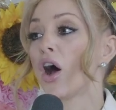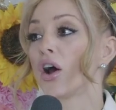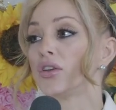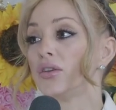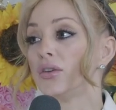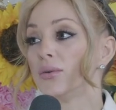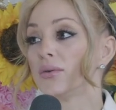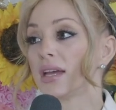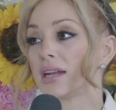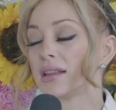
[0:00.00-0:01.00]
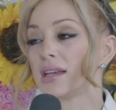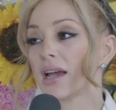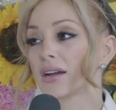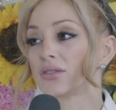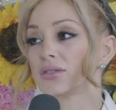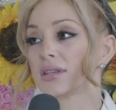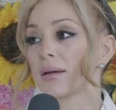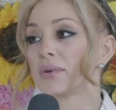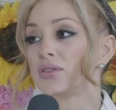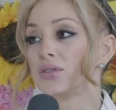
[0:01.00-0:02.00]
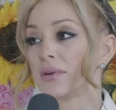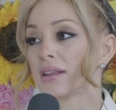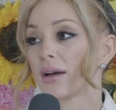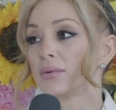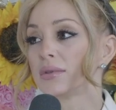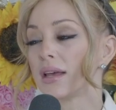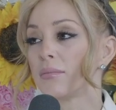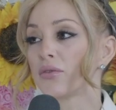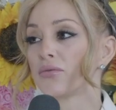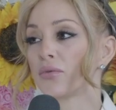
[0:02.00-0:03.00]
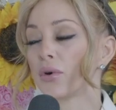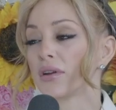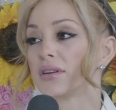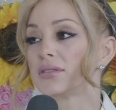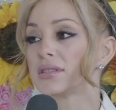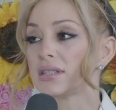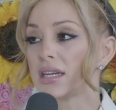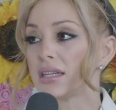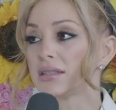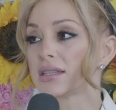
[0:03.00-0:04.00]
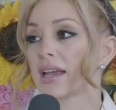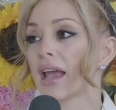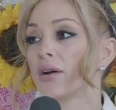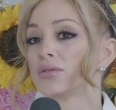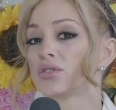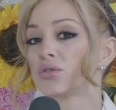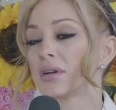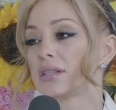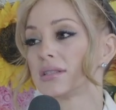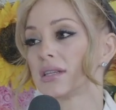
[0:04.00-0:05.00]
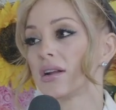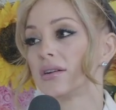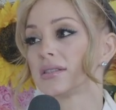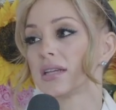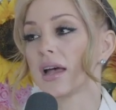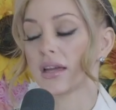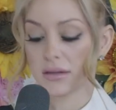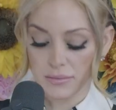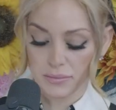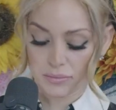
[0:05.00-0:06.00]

Are you getting the actors up and doing that with them before their scenes? Like, how strict is it on set?